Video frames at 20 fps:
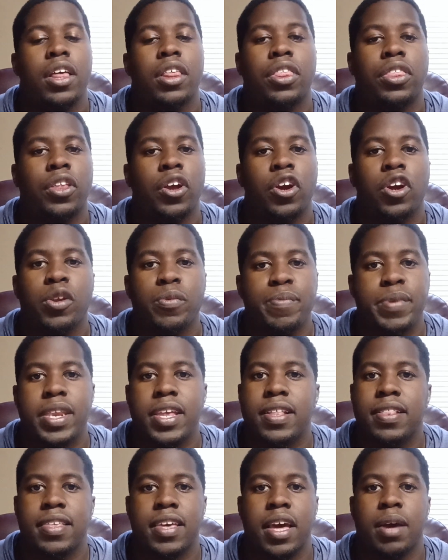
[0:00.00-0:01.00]
Third
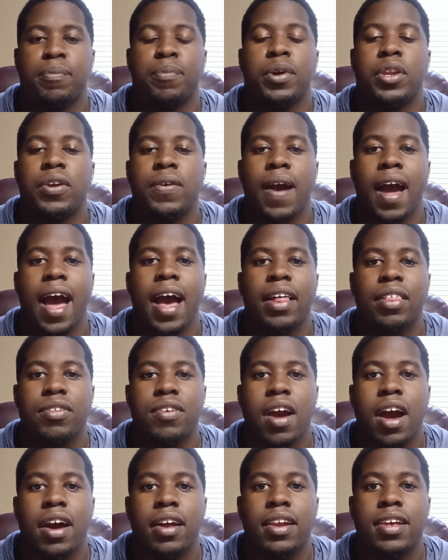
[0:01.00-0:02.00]
mini tip, when you ask her
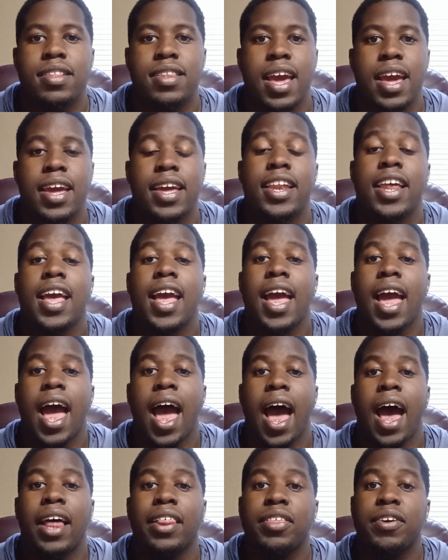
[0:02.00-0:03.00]
out on a date,
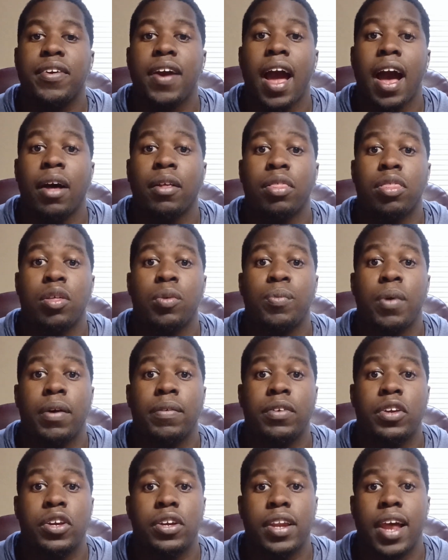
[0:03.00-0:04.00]
ask her out somewhere
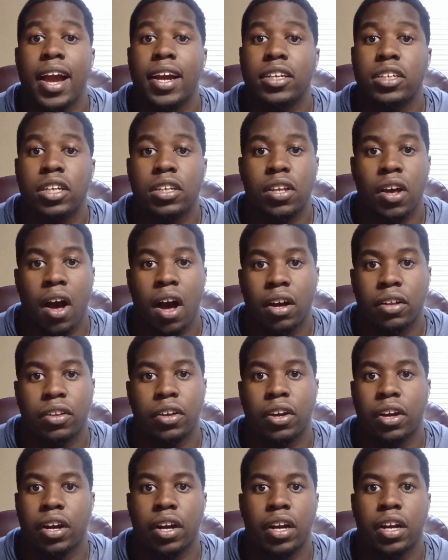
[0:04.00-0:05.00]
where you can actually talk to
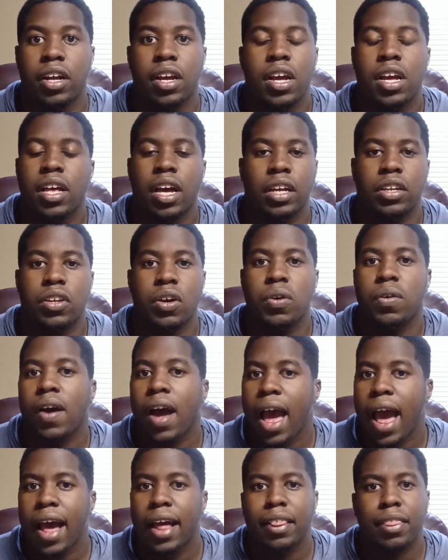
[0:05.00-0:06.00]
her. Like, don't
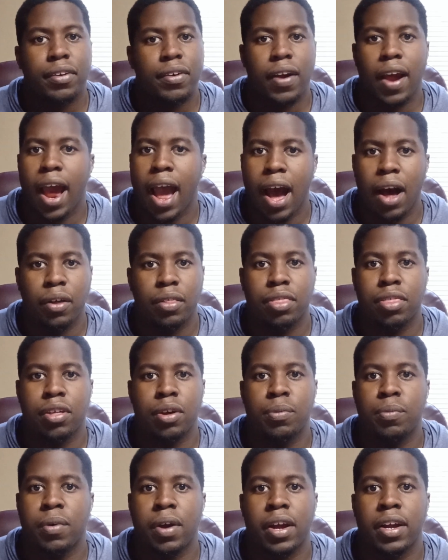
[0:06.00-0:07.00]
ask her out
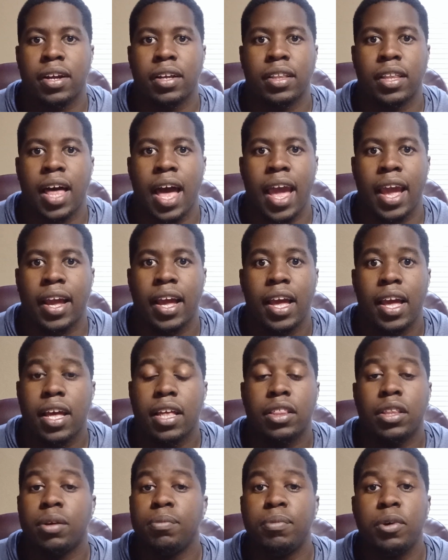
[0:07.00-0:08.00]
somewhere like
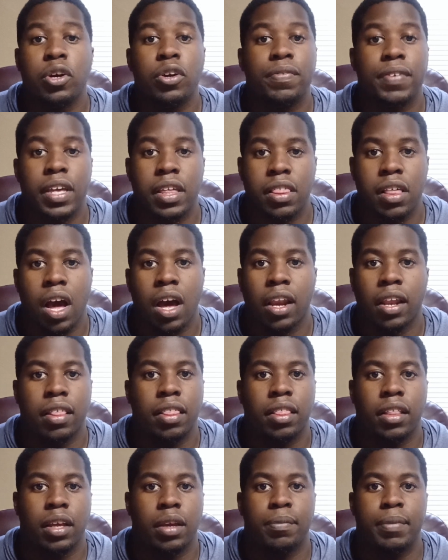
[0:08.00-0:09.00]
the movies,
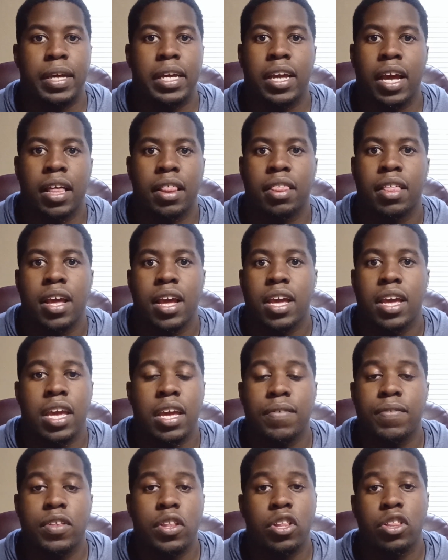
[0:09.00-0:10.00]
honestly, because
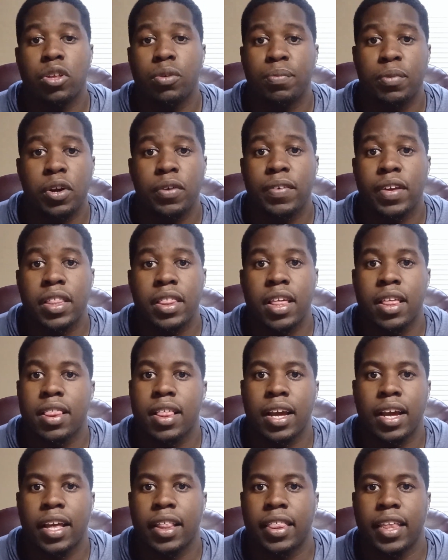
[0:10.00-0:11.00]
even though the movies is
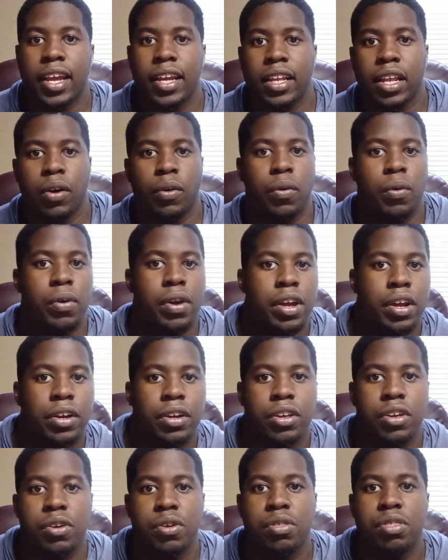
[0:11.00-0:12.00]
like a thing that we are
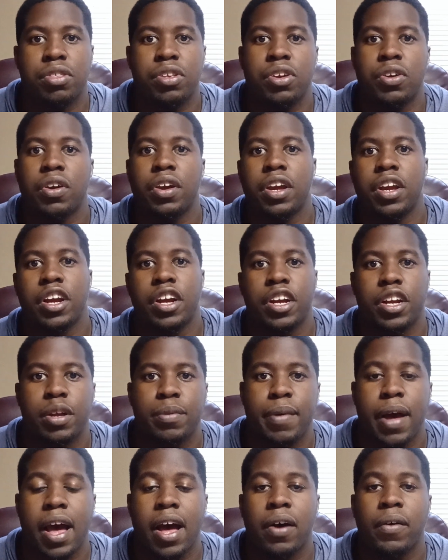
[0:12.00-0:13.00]
used to hearing
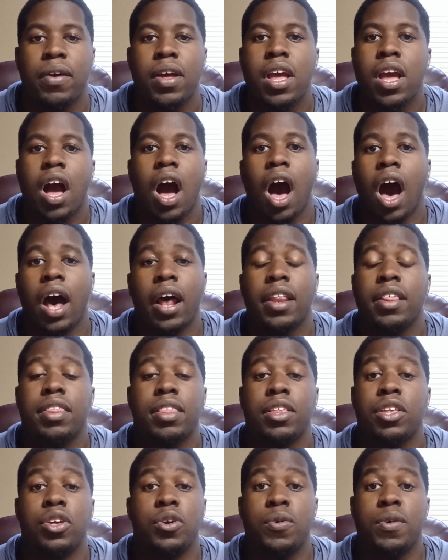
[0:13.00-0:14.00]
about,
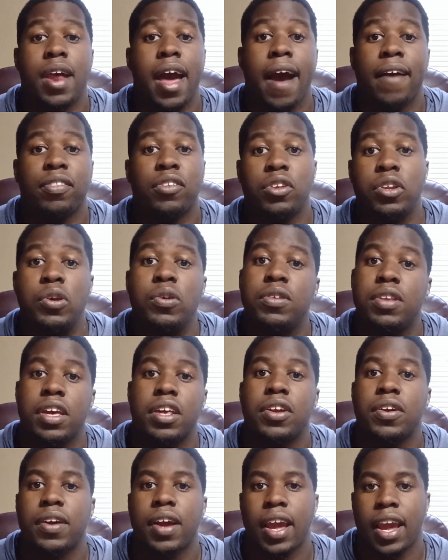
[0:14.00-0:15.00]
honestly, you would have to do
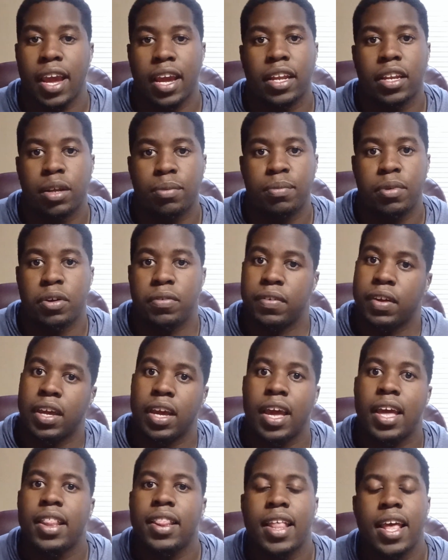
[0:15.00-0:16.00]
dinner and a movie.
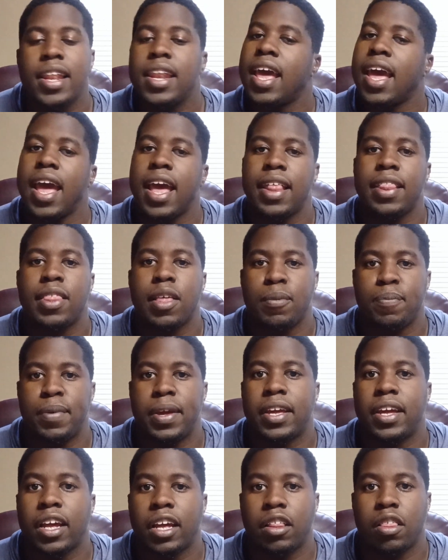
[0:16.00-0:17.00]
And then that ends up
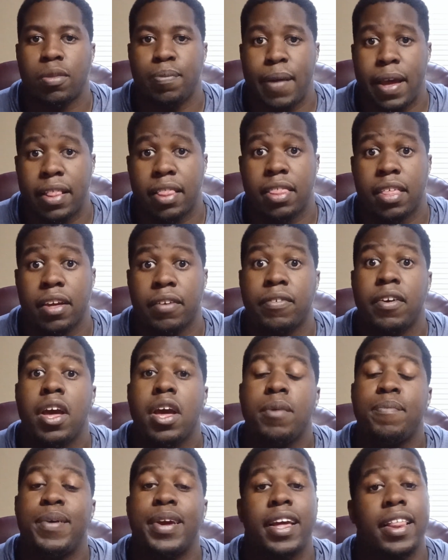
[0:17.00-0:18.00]
being expensive
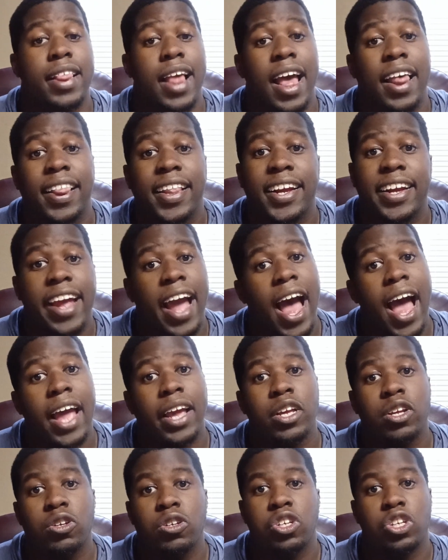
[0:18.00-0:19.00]
because as the guy,
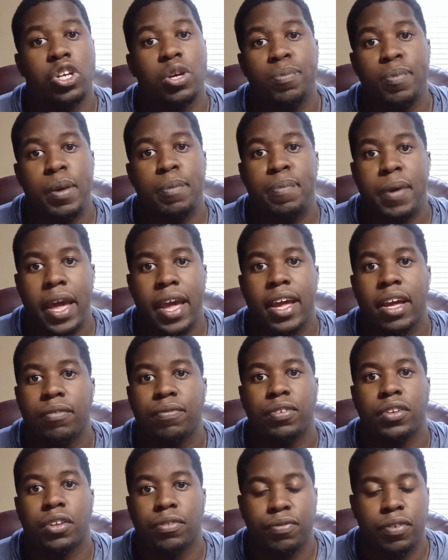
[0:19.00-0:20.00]
you should be paying
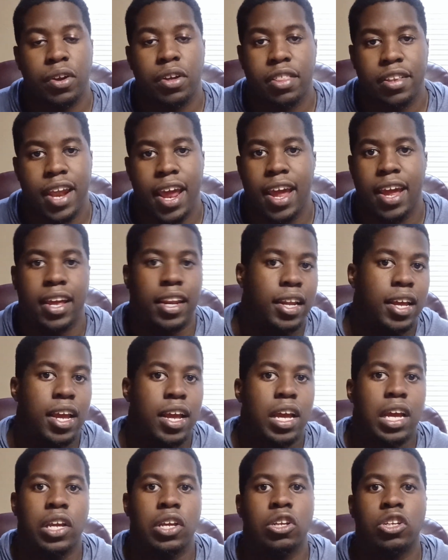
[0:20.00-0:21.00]
for the first date.
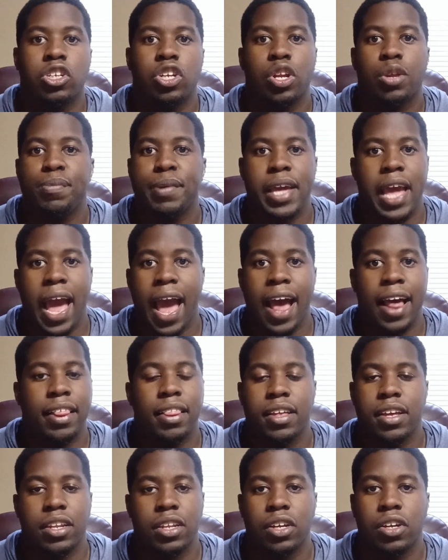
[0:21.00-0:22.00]
You shouldn't be
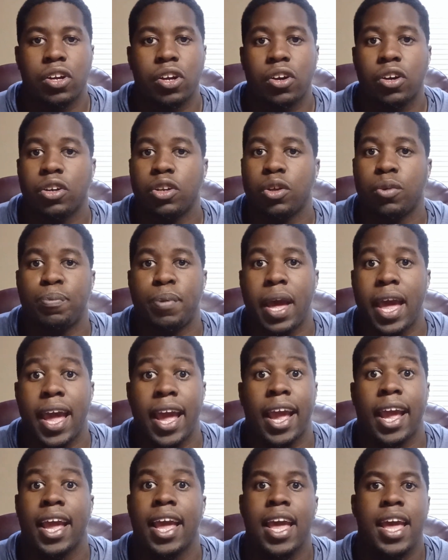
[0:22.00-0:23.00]
asking the girl to
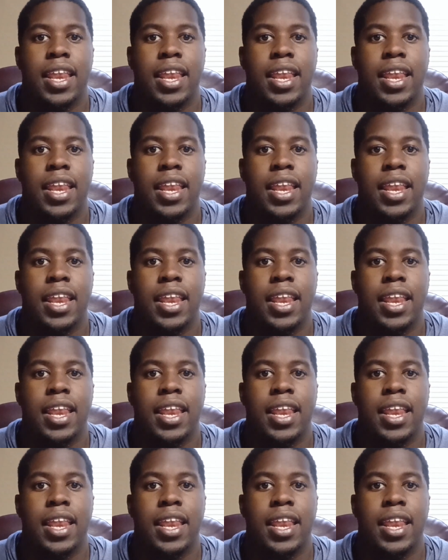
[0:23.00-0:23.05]
pay.